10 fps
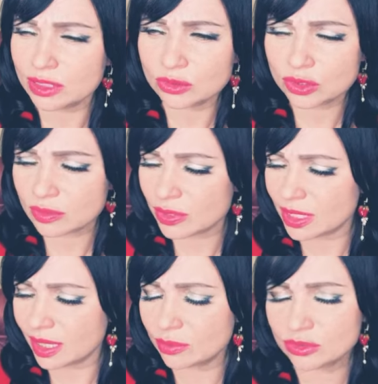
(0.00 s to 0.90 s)
you should be
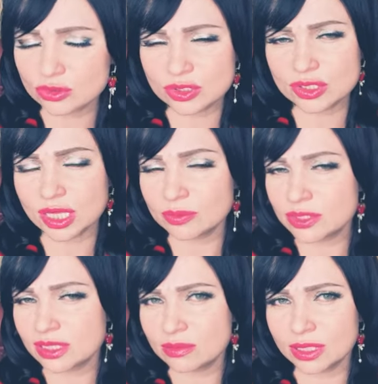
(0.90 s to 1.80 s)
able to stop
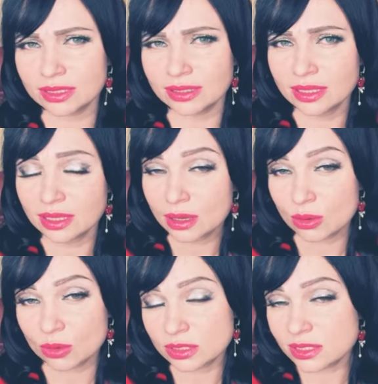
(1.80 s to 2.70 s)
them. And
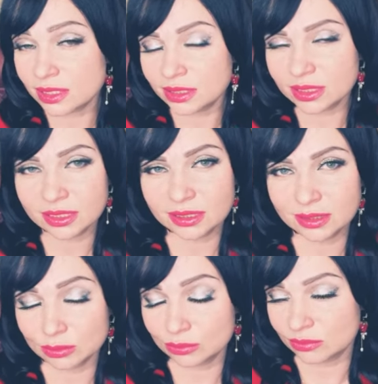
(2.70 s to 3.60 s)
honestly,
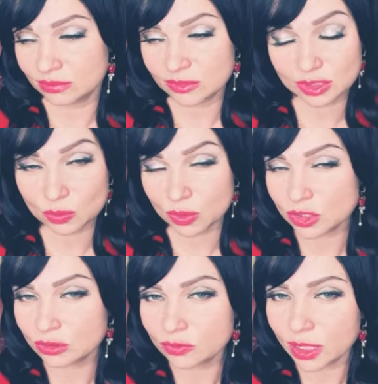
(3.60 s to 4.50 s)
uh, the
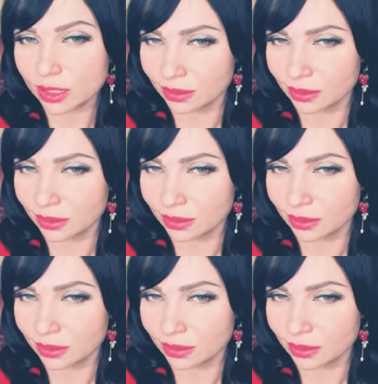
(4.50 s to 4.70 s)
Russian way